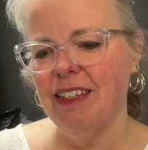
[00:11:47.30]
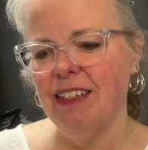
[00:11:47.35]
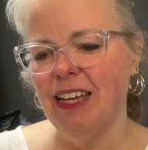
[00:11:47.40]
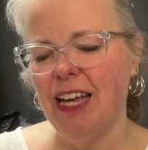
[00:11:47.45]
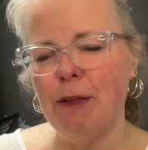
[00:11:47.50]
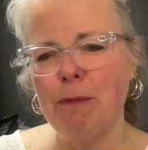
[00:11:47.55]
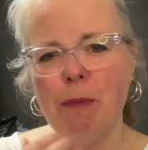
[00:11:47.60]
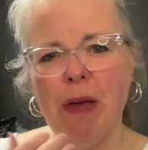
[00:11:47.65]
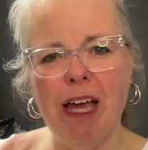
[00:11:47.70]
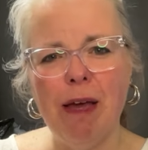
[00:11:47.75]

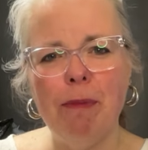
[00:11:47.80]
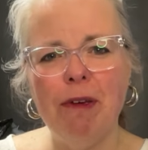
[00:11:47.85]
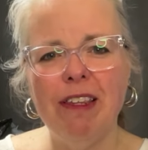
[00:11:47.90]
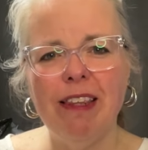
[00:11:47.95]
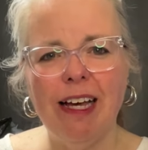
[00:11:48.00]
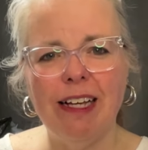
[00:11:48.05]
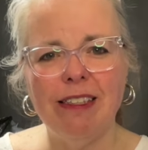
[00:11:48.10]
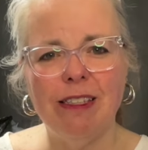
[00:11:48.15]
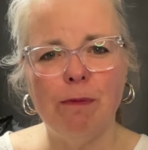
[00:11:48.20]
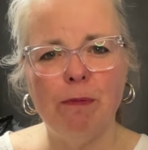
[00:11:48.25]
And maybe
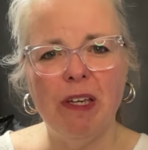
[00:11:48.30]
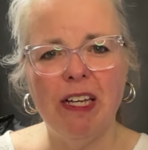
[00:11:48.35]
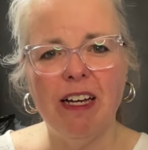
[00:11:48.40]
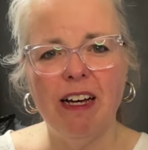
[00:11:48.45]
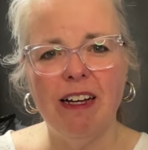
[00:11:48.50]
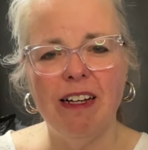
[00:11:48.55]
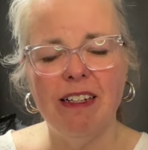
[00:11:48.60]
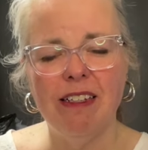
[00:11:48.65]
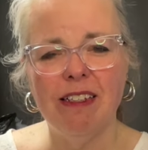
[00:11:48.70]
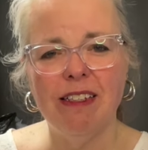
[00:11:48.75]
that's
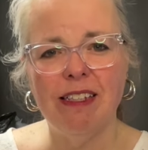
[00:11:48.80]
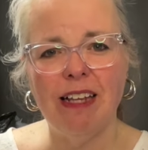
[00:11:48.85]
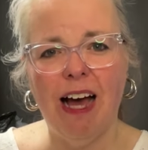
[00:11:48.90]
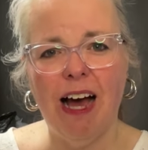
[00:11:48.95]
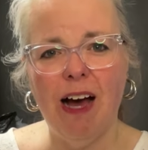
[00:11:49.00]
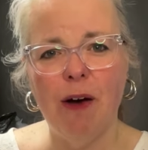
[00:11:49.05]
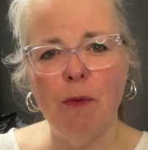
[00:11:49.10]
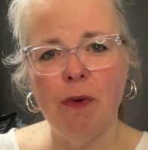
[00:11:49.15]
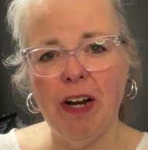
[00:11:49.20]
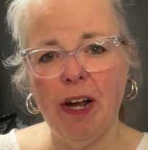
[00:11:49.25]
because
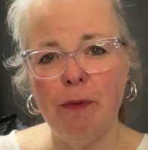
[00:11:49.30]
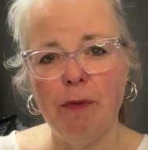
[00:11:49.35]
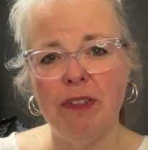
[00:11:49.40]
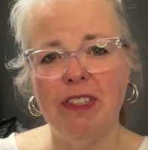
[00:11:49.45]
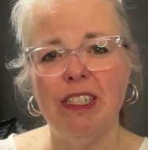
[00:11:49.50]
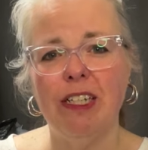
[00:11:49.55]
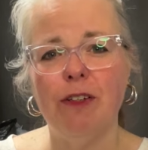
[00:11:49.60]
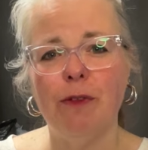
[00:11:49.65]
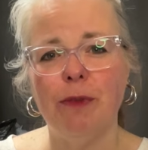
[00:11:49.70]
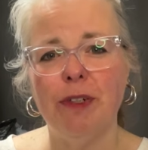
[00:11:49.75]
when I
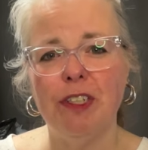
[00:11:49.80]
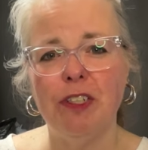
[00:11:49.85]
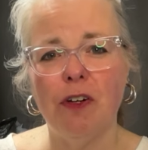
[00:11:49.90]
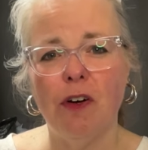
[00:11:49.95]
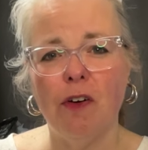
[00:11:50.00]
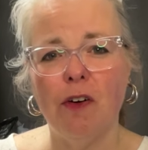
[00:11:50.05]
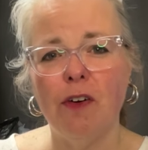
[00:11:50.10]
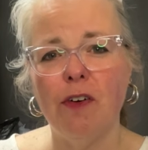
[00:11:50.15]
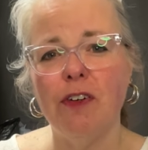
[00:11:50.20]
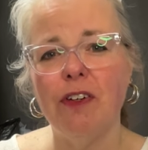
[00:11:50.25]
did a
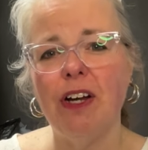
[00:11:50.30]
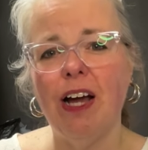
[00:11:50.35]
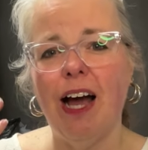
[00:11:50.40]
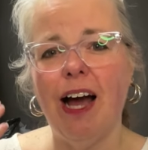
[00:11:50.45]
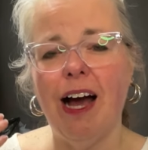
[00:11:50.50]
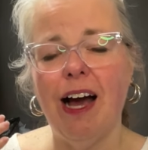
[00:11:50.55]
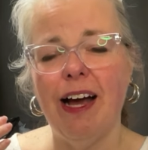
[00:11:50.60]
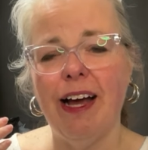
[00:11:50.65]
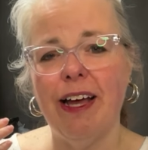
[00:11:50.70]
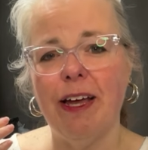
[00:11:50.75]
return,
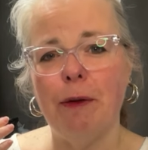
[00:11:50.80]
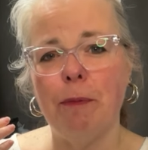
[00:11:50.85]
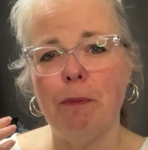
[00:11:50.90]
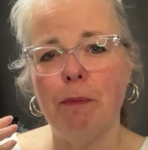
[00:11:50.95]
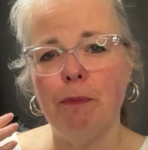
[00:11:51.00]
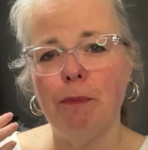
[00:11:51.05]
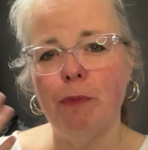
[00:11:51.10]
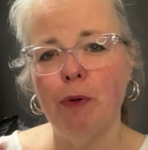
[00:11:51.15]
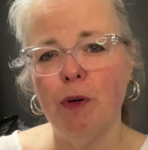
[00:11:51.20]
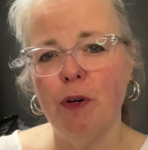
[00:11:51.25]
I
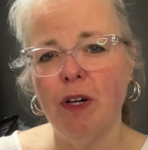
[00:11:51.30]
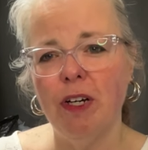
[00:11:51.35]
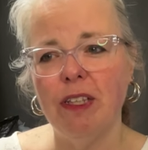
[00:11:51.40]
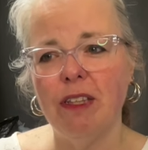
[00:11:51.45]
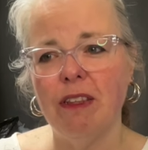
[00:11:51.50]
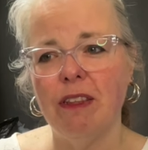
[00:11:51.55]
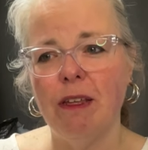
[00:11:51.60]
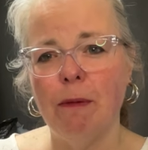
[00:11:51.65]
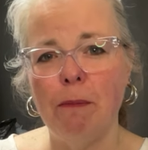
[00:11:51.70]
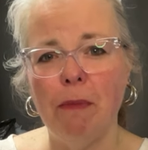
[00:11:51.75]
put
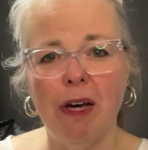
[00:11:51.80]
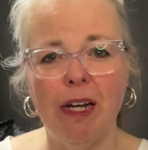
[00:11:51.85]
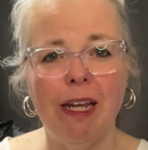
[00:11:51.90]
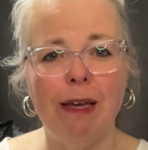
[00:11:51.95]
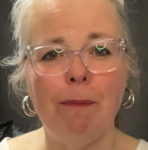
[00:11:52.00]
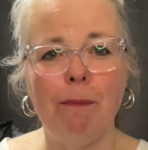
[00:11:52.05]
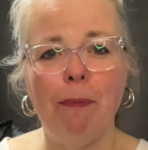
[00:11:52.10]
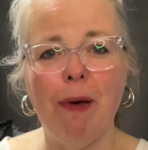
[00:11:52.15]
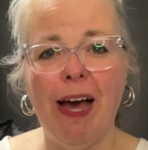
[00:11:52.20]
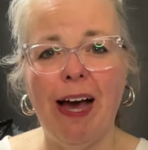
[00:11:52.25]
the money
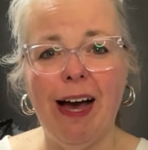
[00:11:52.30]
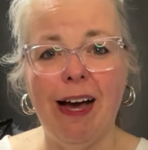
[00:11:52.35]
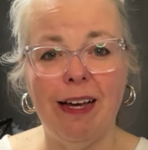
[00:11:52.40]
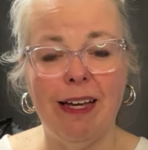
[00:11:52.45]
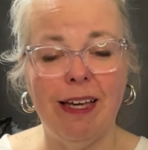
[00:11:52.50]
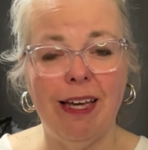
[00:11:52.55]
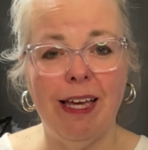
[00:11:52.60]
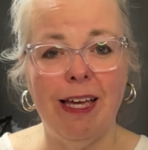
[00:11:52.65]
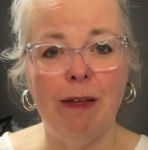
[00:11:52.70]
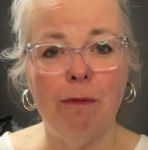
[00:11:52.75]
back
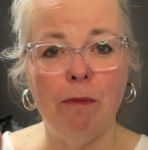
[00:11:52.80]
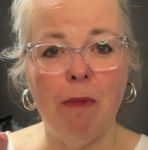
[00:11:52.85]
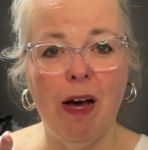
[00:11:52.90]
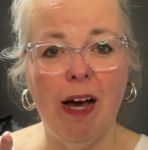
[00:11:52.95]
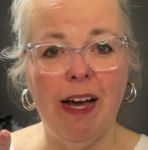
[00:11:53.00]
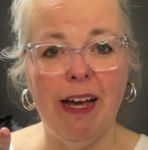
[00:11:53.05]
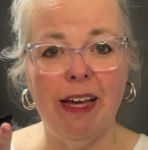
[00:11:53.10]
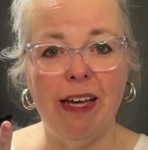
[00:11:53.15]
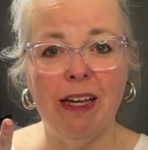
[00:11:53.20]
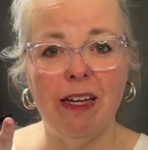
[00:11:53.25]
in
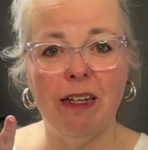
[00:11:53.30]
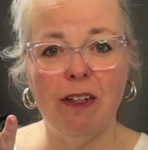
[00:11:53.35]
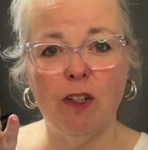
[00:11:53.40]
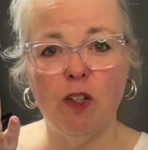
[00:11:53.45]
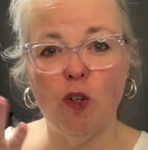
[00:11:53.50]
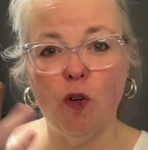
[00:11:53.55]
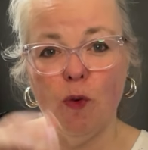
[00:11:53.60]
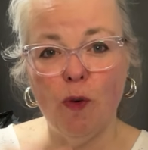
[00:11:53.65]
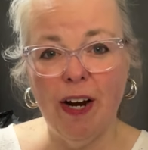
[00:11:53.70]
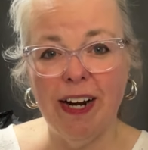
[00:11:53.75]
my
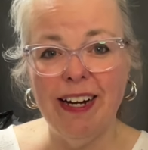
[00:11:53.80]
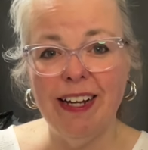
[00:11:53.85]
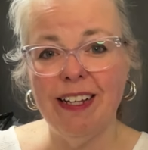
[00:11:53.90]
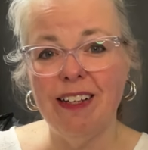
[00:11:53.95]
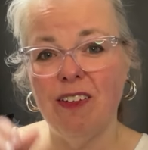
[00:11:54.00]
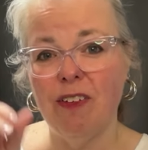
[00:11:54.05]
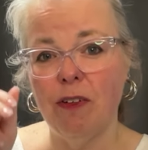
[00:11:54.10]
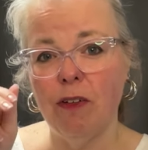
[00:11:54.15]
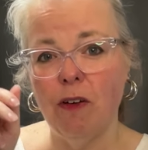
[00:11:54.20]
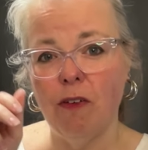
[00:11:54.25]
credit
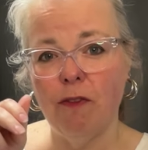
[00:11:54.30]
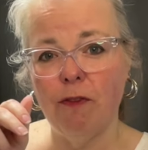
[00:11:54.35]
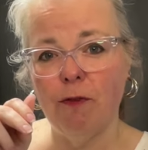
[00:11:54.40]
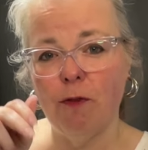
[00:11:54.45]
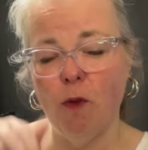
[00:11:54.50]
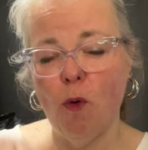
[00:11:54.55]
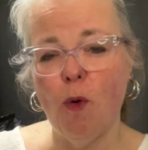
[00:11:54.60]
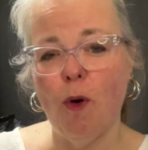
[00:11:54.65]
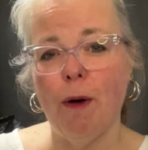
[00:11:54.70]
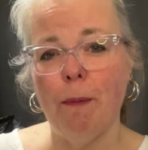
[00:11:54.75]

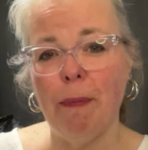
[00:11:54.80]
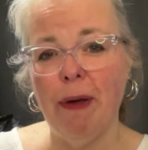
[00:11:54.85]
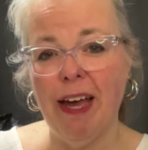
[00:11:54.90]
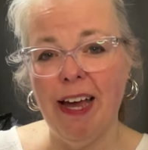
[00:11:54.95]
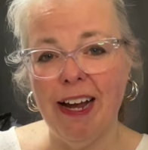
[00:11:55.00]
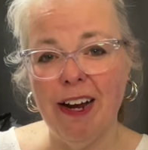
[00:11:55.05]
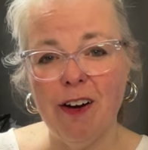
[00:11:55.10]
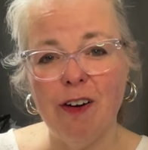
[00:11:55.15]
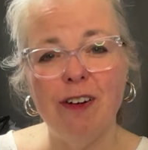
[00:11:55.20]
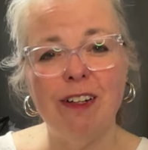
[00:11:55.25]
for
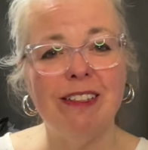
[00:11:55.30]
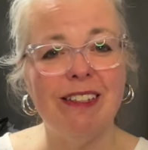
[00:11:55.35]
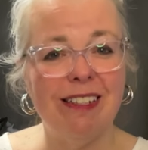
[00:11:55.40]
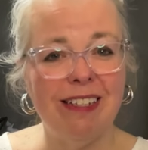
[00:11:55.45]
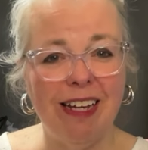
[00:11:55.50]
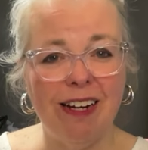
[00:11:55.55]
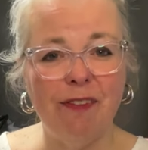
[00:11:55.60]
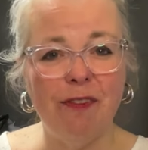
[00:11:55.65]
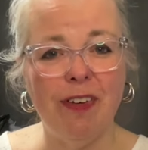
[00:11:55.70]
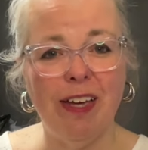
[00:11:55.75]
pair
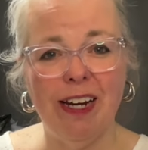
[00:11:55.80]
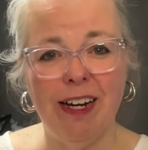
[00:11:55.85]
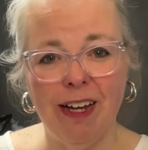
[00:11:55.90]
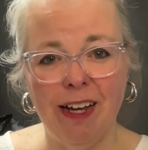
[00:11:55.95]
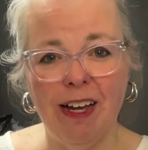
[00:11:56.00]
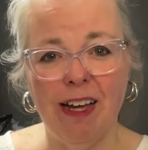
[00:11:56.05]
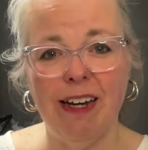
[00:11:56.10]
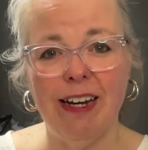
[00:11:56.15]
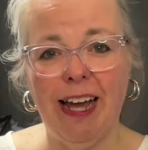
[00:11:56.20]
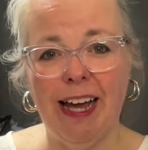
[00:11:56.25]
instead of
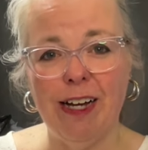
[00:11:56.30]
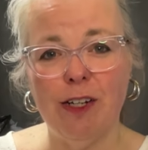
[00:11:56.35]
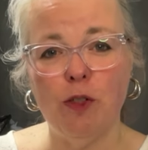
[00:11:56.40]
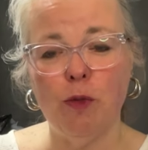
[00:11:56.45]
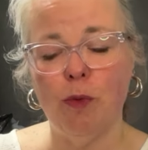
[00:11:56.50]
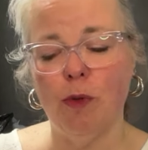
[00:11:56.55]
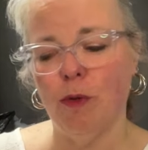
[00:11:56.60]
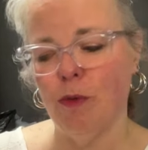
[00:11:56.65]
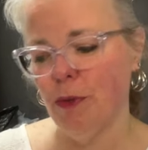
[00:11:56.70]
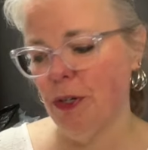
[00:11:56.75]
getting an
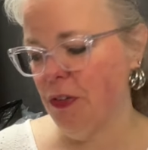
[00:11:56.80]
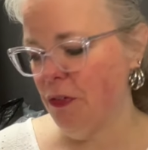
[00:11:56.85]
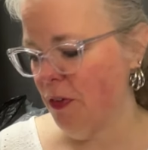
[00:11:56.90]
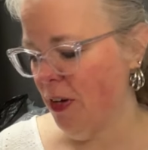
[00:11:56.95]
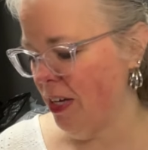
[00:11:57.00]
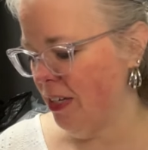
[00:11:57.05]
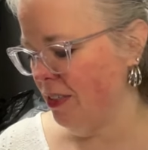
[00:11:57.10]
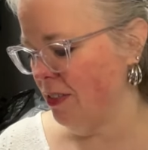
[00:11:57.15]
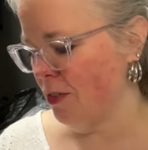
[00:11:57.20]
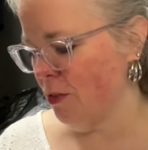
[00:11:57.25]
actual
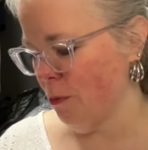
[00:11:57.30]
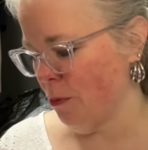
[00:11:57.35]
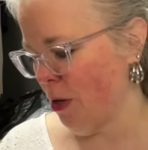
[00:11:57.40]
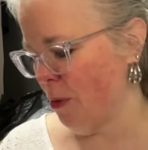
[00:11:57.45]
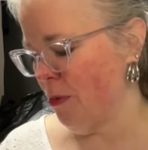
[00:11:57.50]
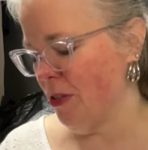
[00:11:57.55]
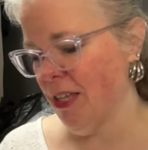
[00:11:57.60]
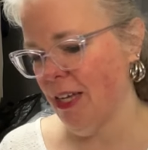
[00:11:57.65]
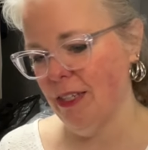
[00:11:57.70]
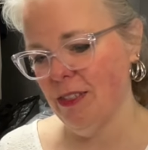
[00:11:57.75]
refund. So
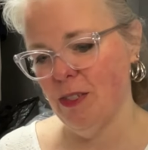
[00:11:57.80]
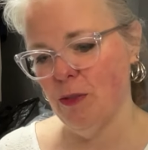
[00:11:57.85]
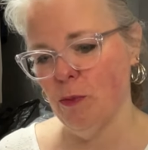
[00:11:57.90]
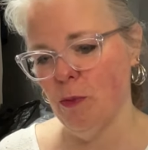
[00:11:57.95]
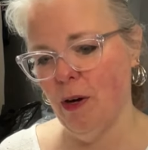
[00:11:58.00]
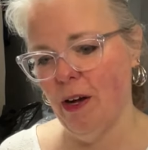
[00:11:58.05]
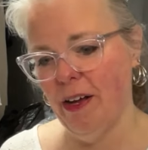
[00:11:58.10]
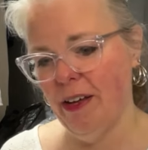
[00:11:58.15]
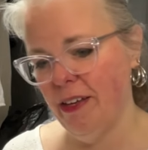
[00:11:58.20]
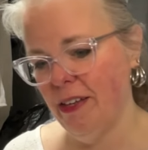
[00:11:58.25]
maybe that's
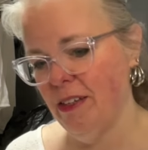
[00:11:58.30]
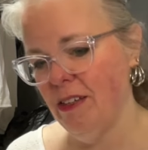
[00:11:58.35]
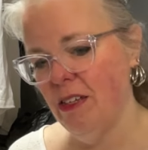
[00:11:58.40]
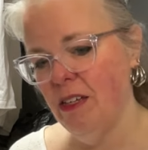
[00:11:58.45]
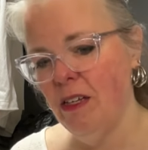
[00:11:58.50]
why.